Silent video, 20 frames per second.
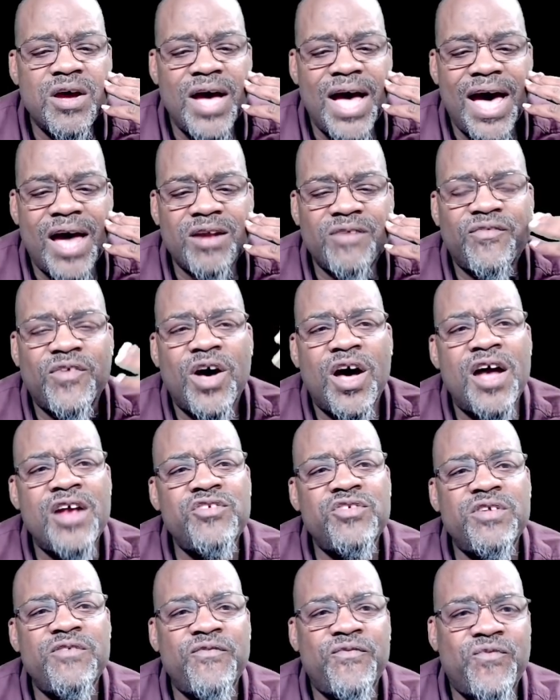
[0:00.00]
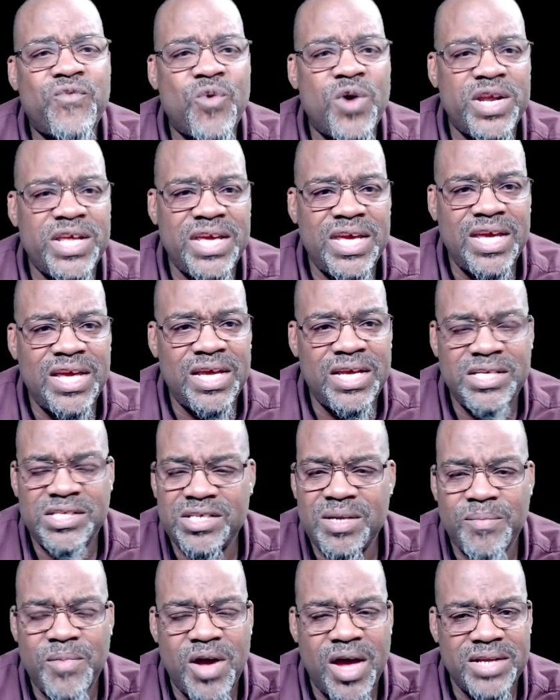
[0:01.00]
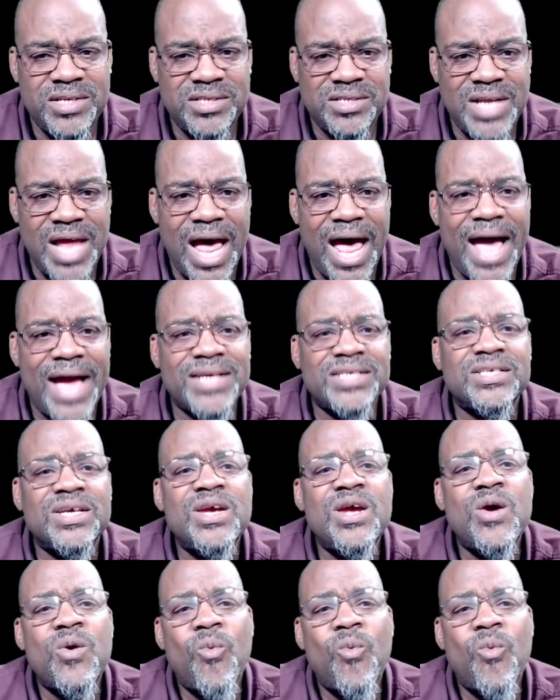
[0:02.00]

out of 140 some odd stocks,